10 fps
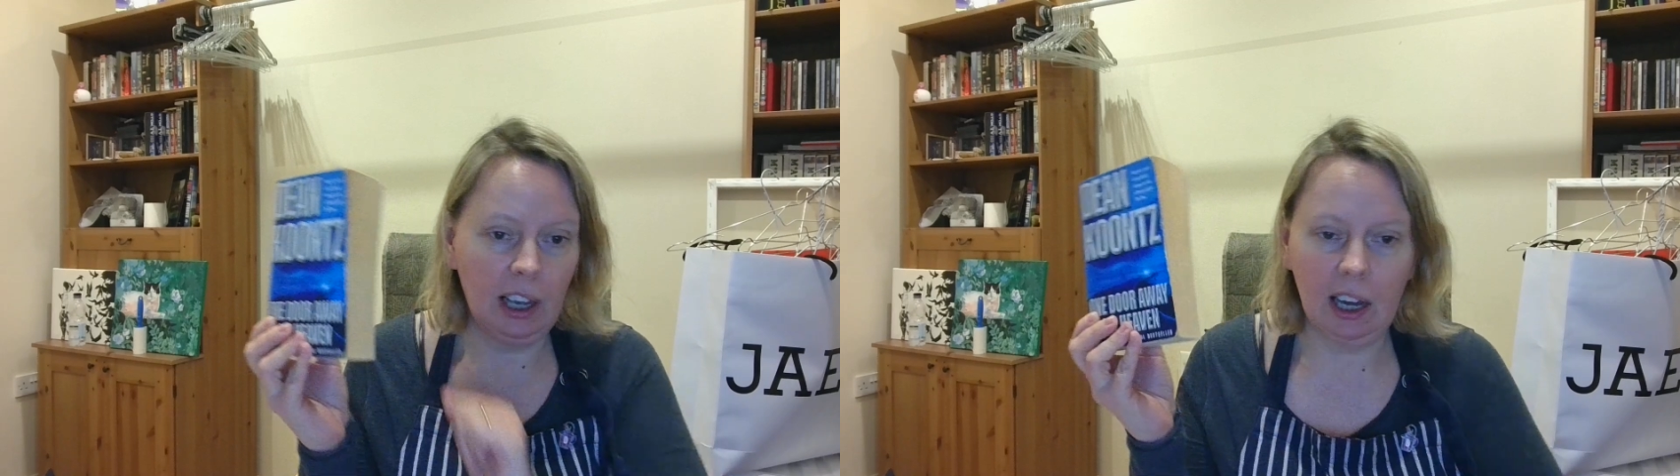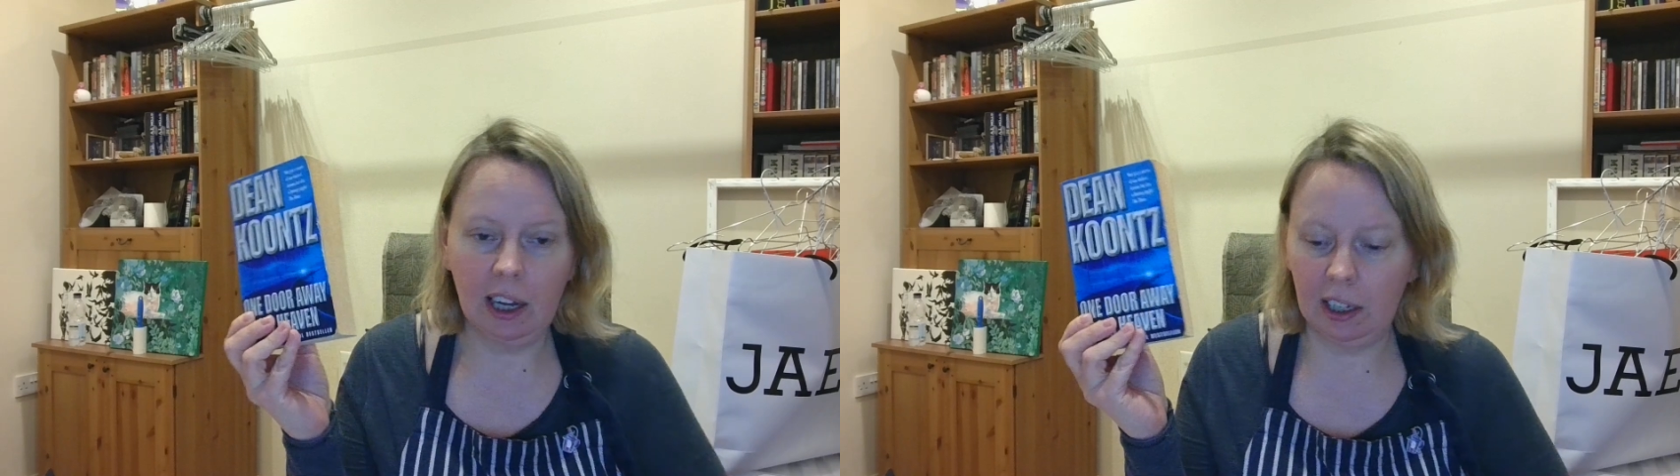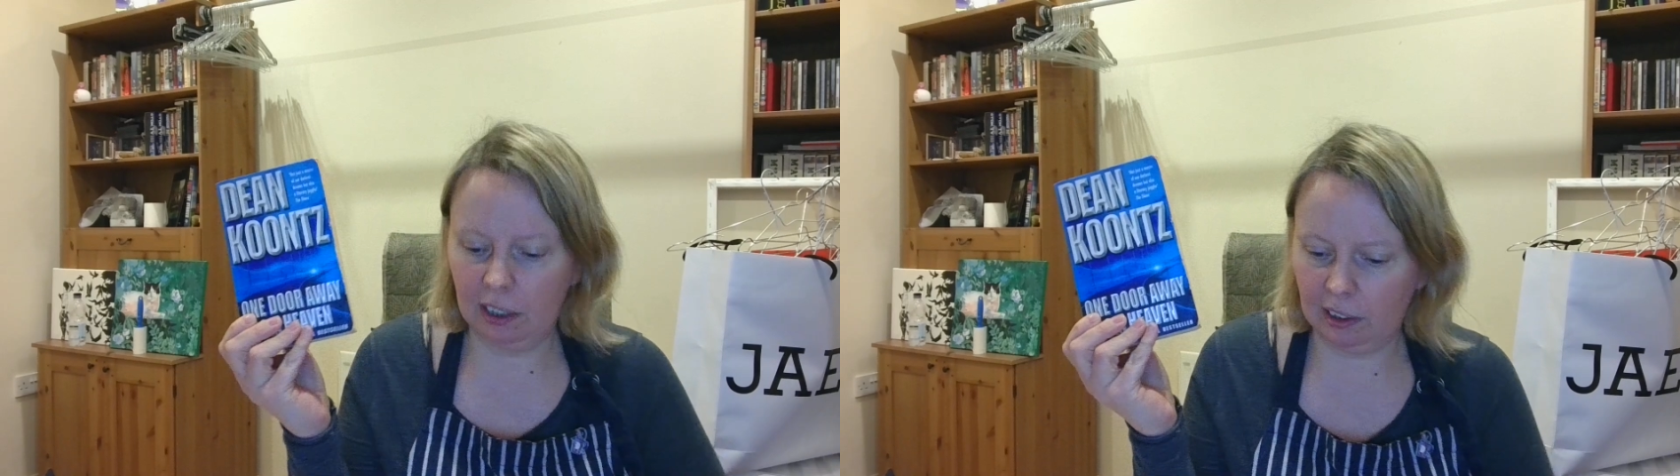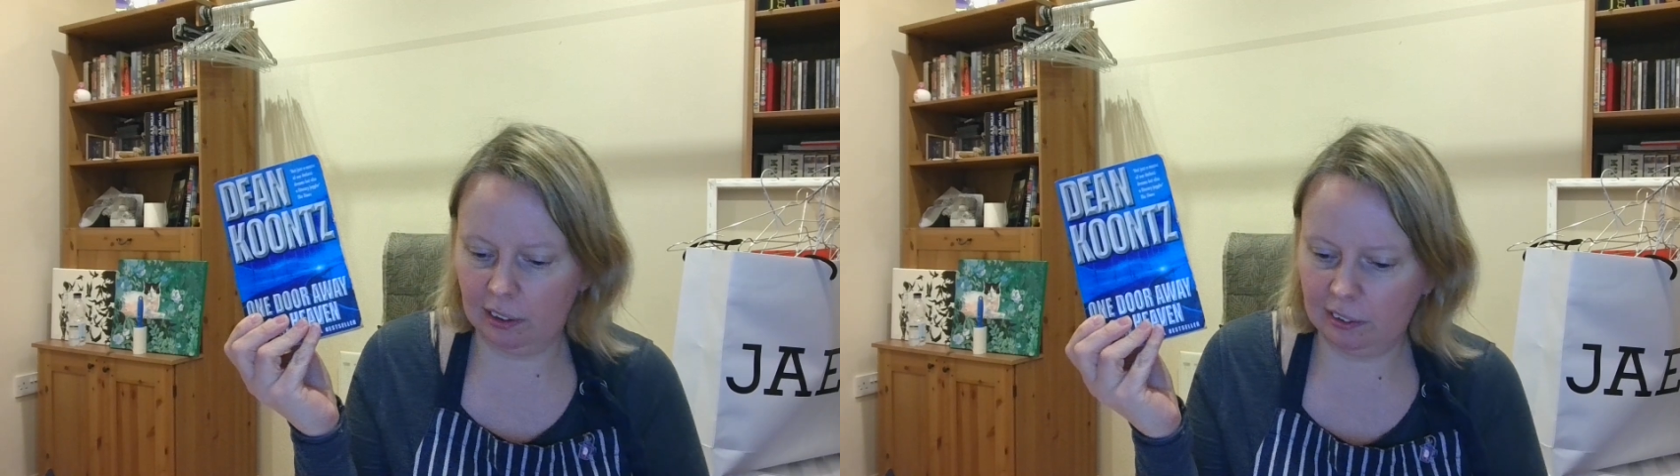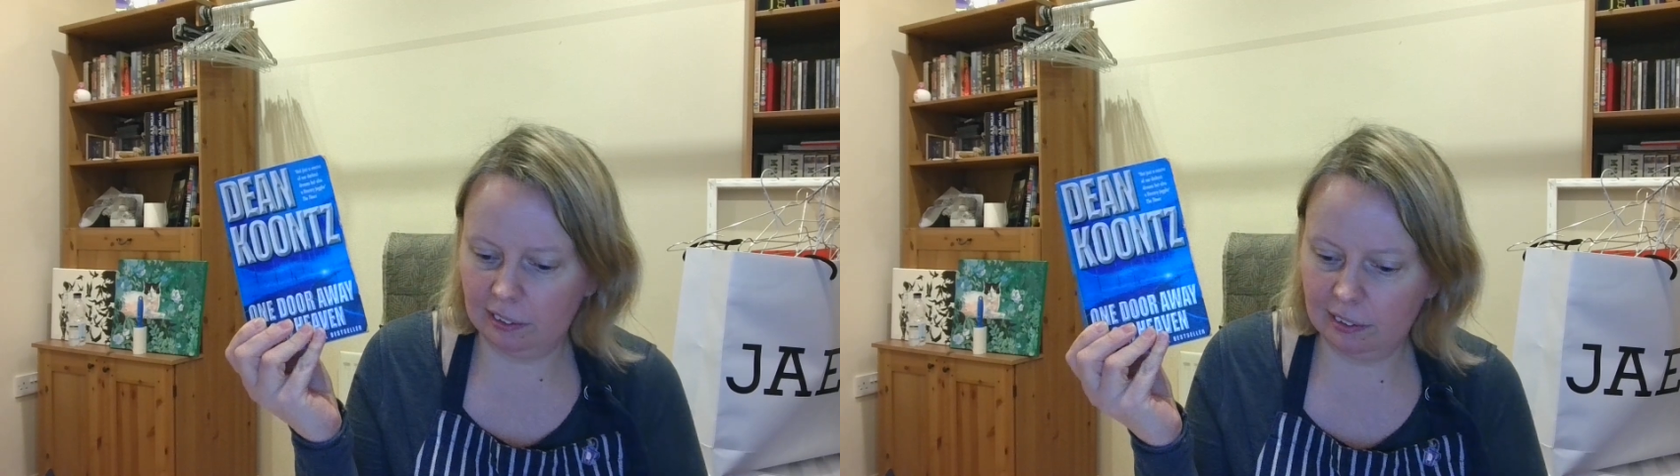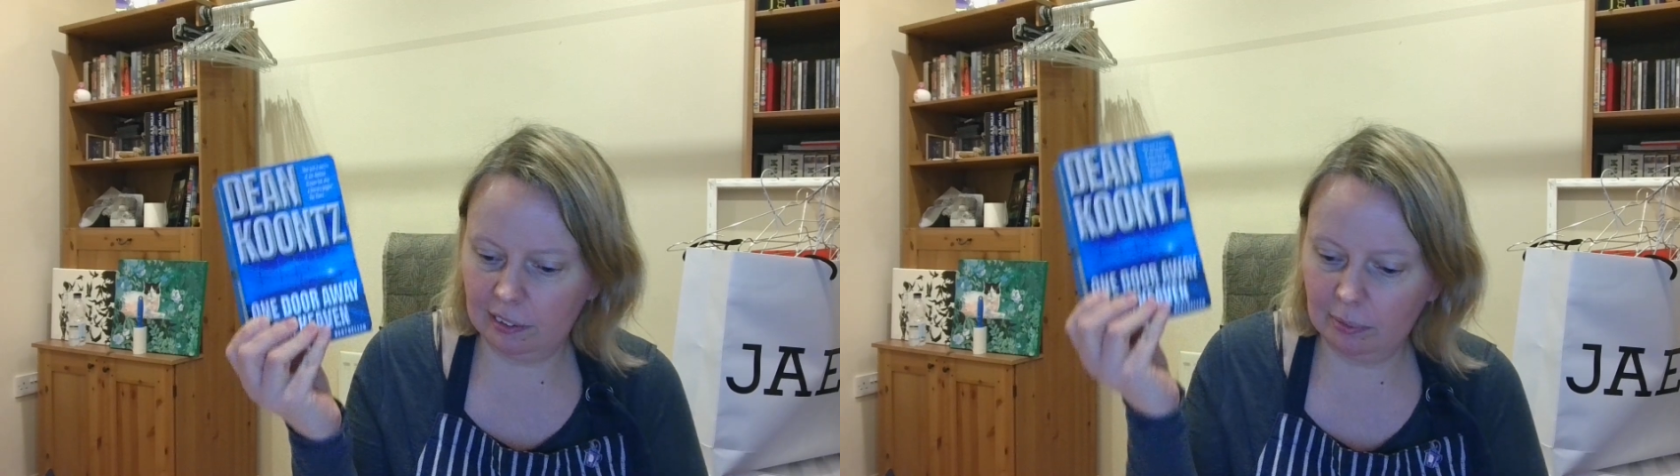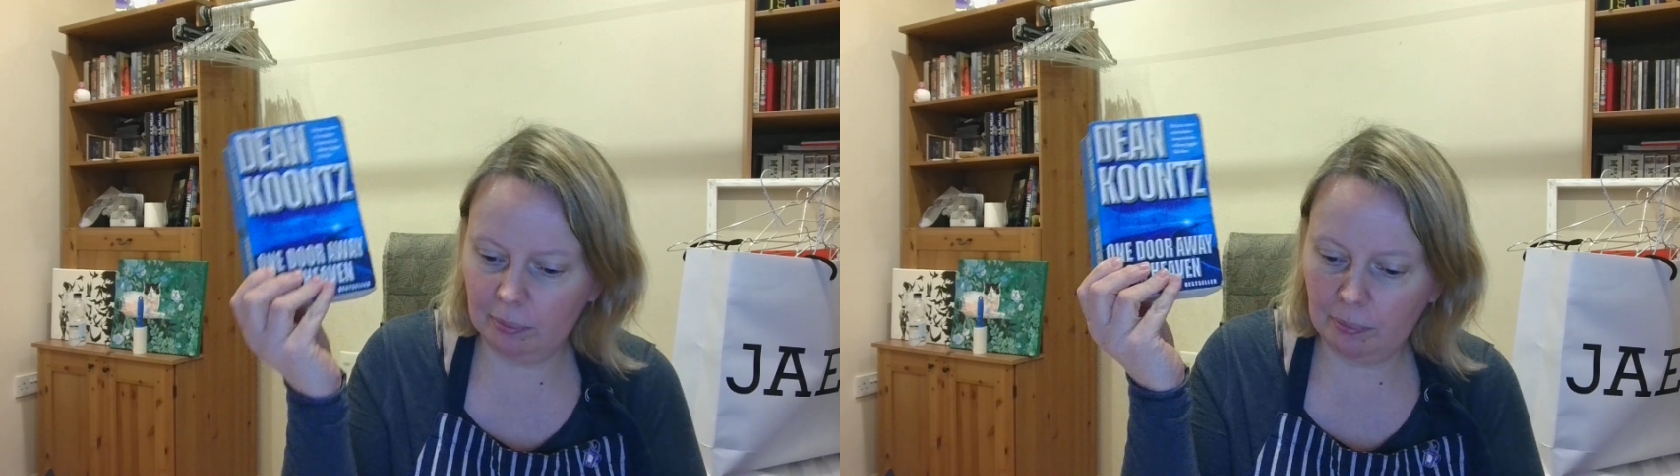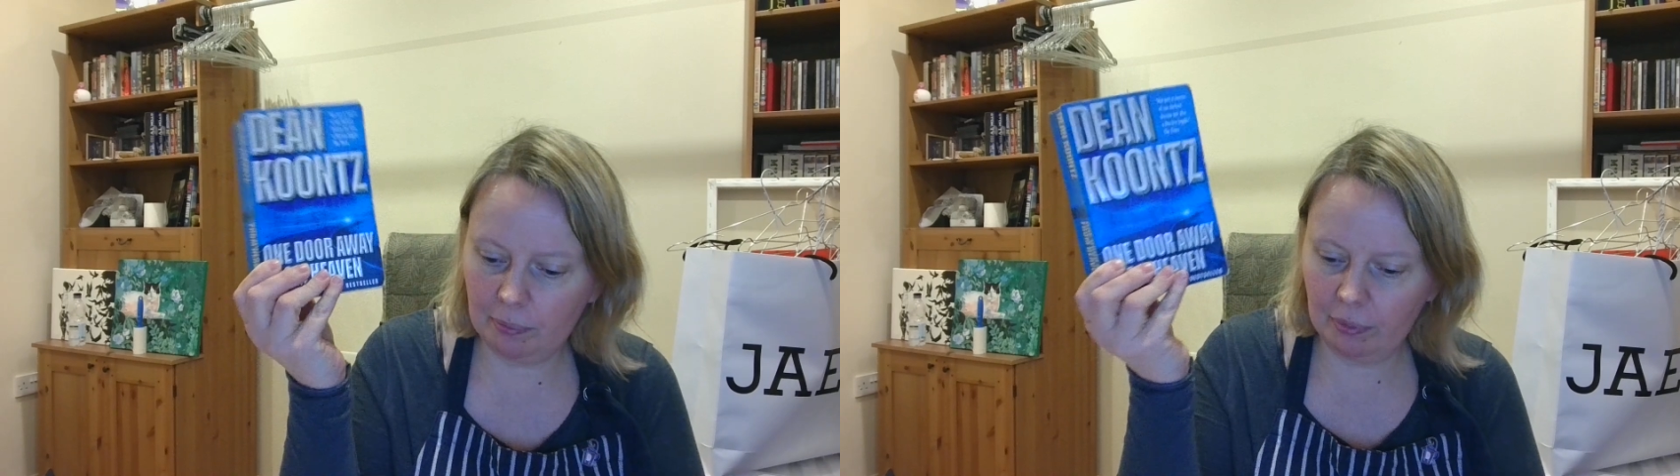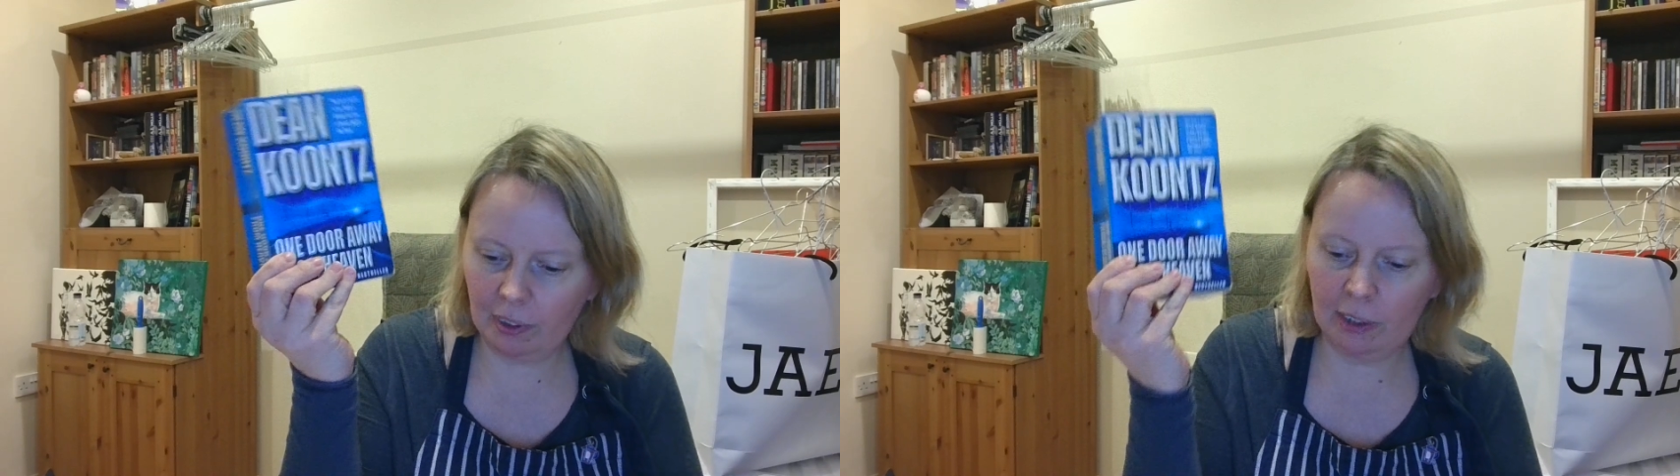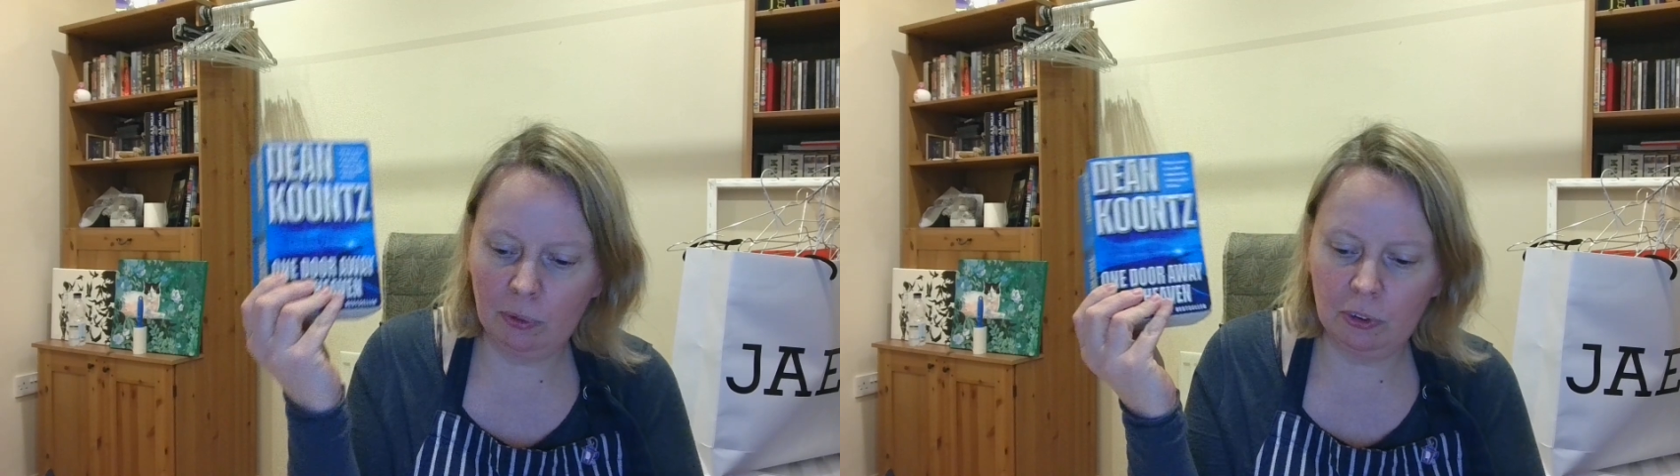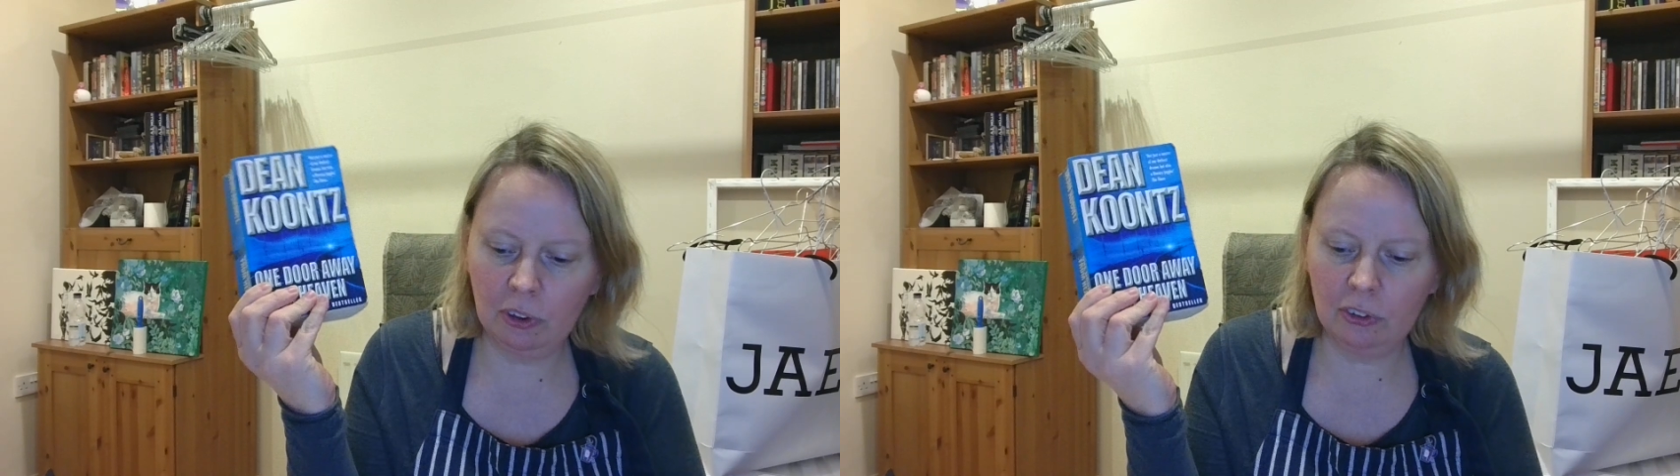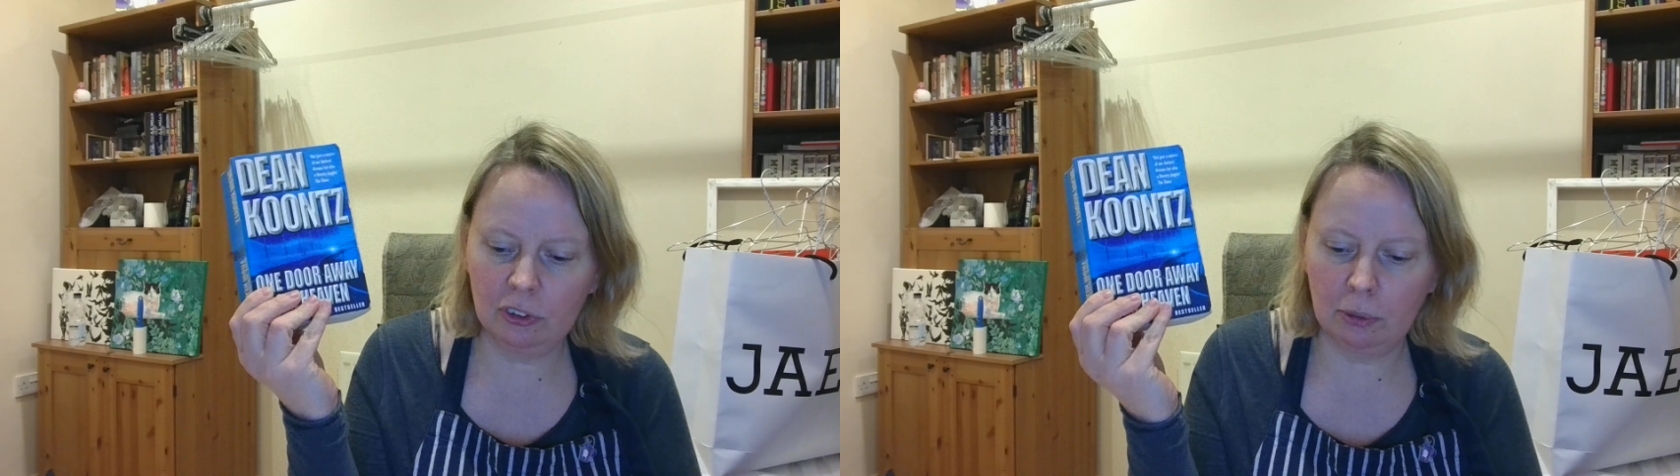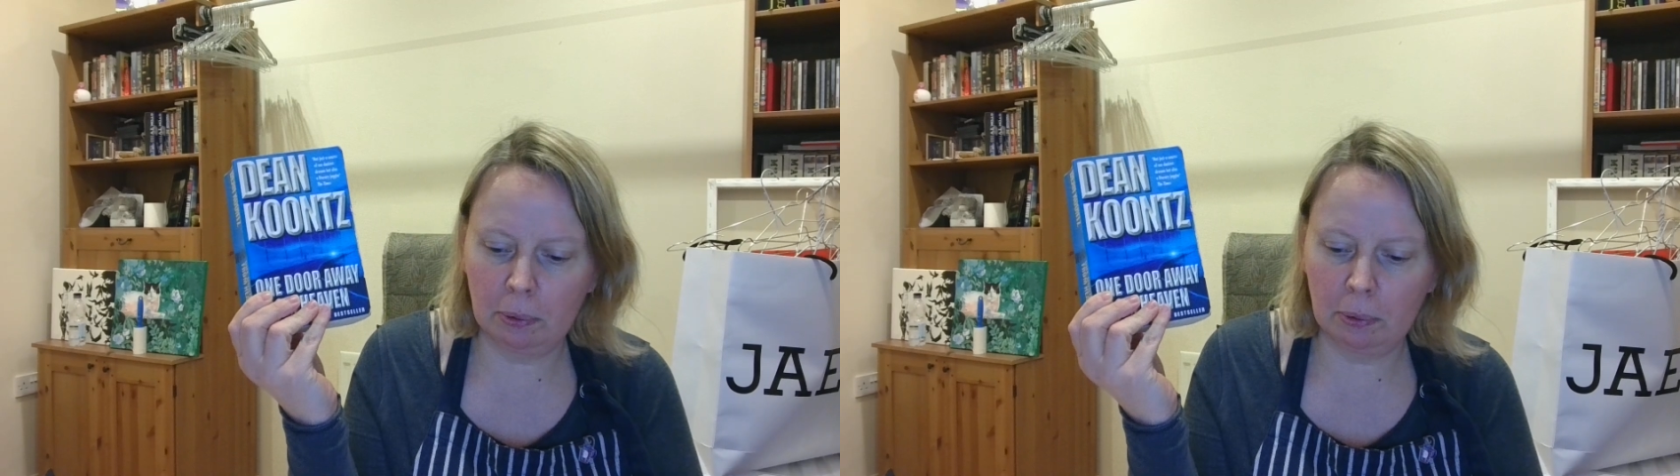And it was also